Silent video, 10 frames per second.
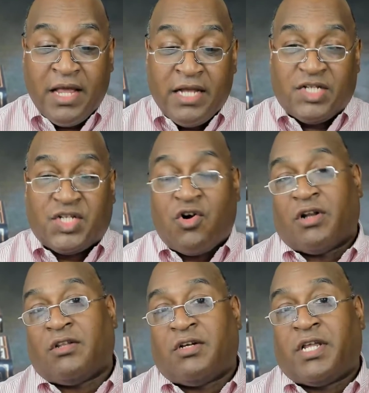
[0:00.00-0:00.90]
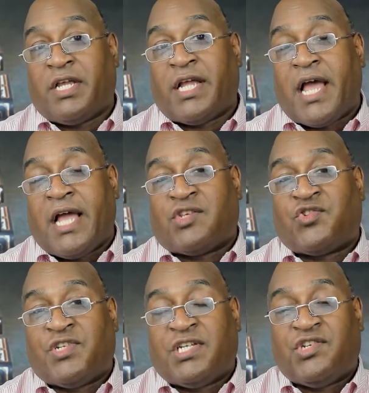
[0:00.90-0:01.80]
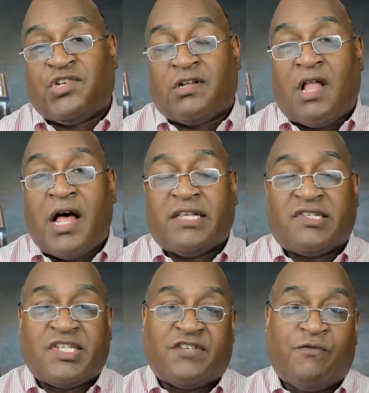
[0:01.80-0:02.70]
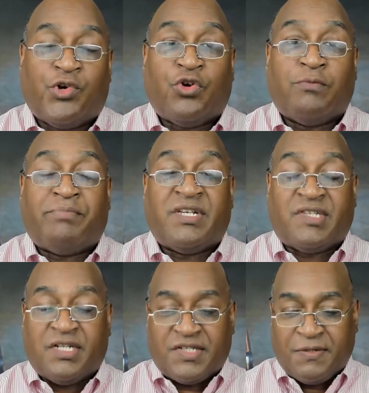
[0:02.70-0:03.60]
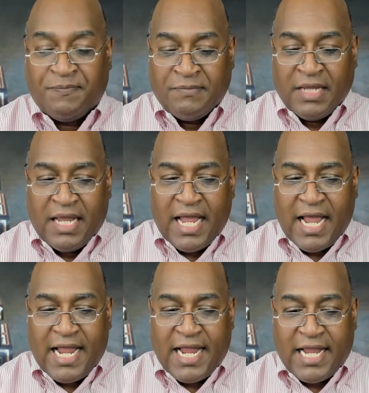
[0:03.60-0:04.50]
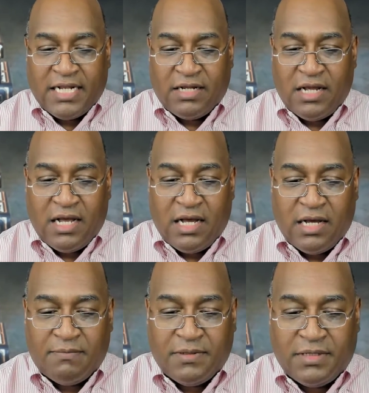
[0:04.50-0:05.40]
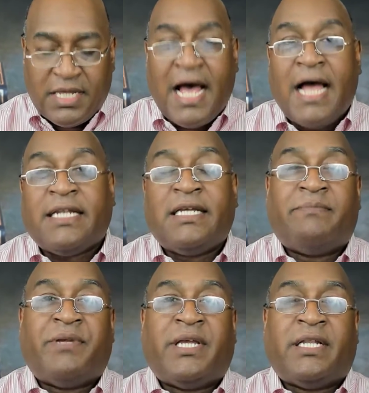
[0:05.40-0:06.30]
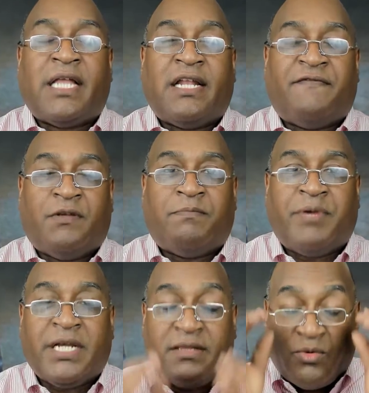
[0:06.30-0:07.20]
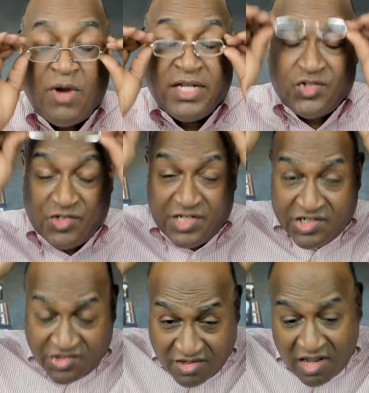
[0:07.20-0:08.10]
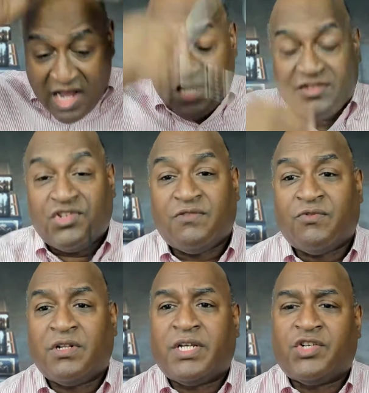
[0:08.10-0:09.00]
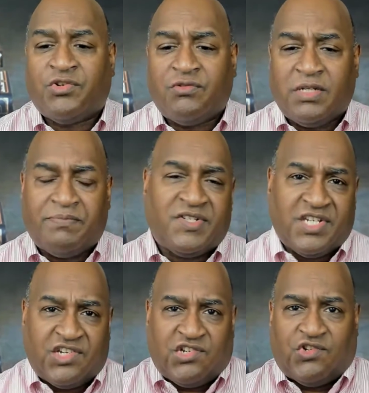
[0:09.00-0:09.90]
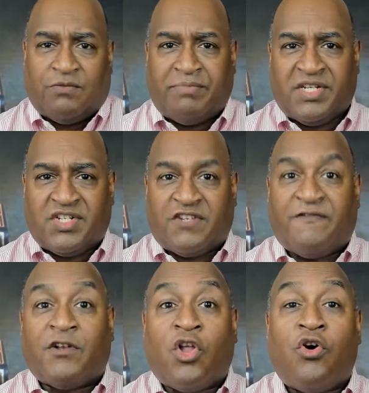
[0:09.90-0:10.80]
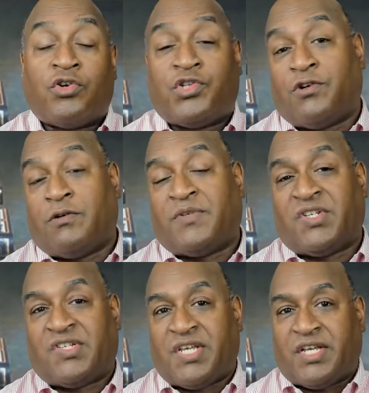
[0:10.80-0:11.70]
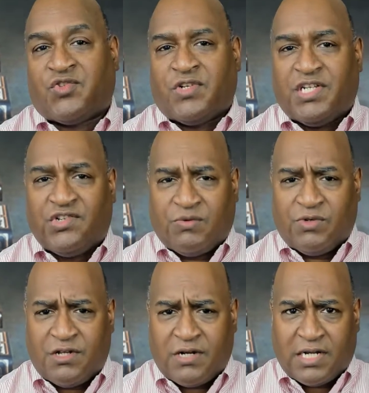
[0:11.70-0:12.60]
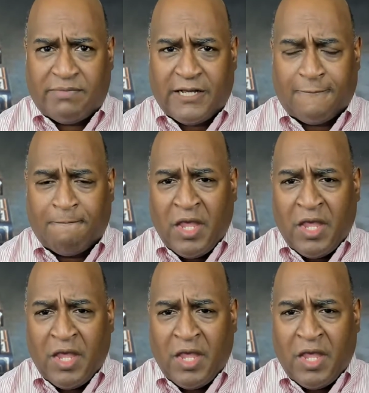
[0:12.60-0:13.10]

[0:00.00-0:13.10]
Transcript: to start looking at strategic alliances for your business. And uh, the idea being that if you pick the right strategic alliance, you've really and truly positioned your business for long term success. Strategic, we're talking about